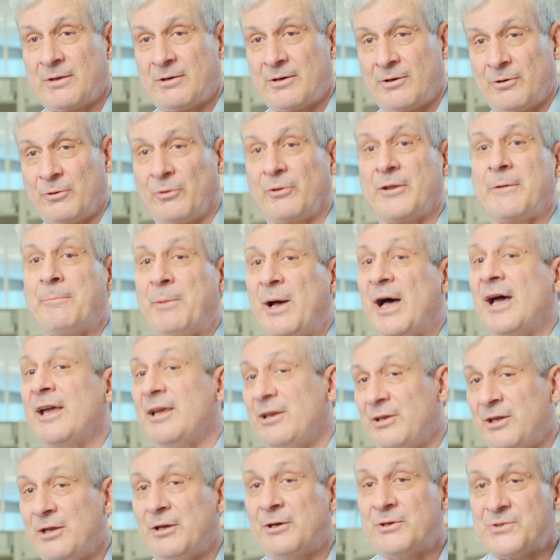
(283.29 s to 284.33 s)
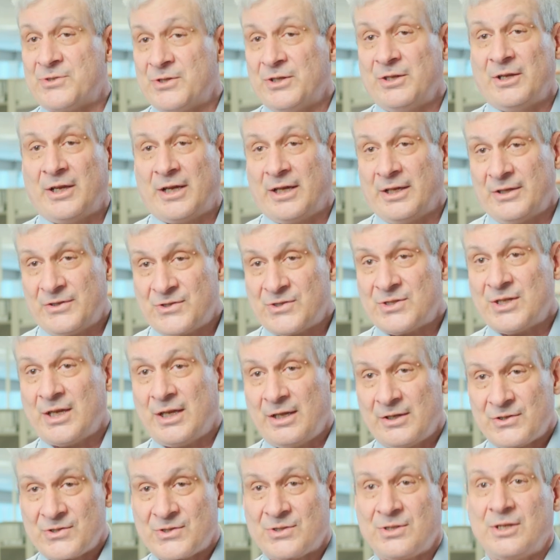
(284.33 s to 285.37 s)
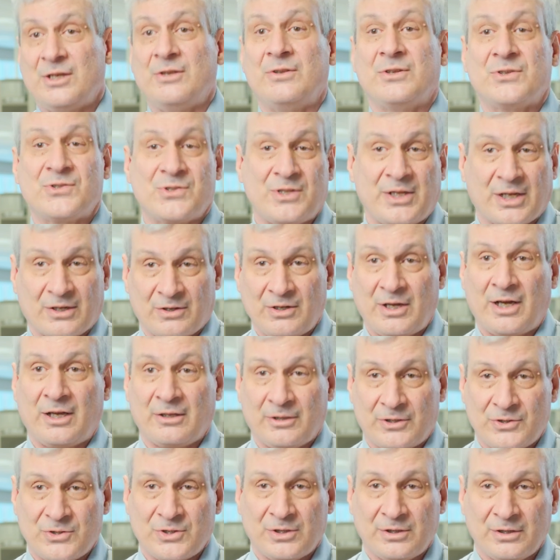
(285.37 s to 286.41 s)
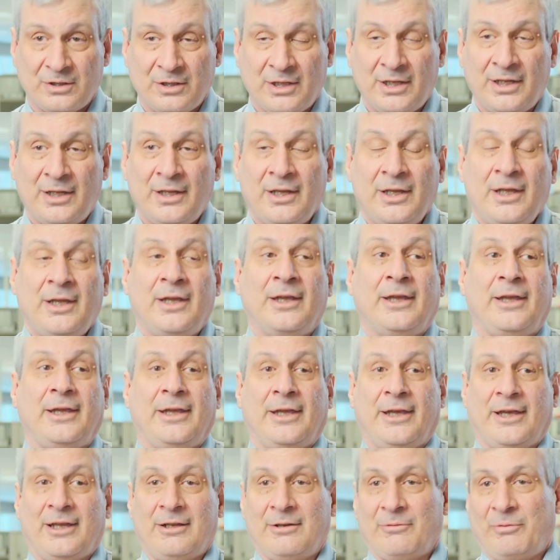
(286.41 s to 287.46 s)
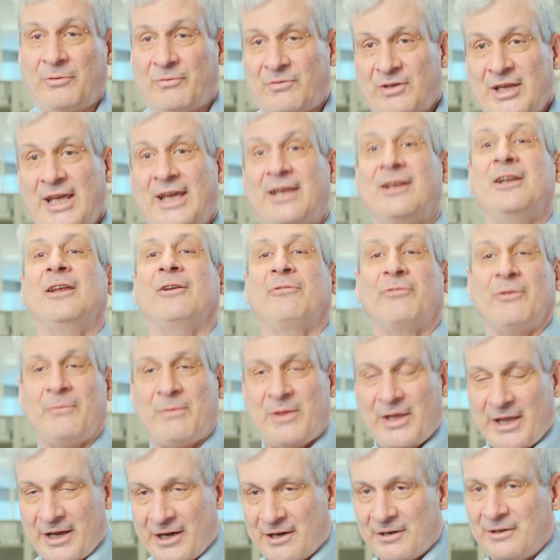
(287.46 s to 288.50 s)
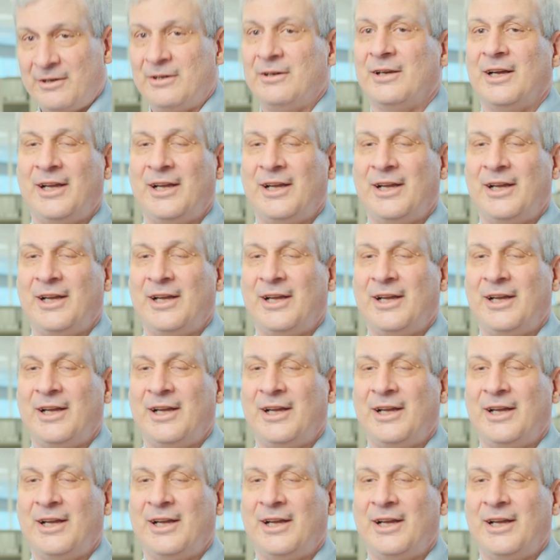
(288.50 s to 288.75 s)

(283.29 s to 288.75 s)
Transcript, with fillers: early pioneers in the United States in this technology. And we've taken it from there.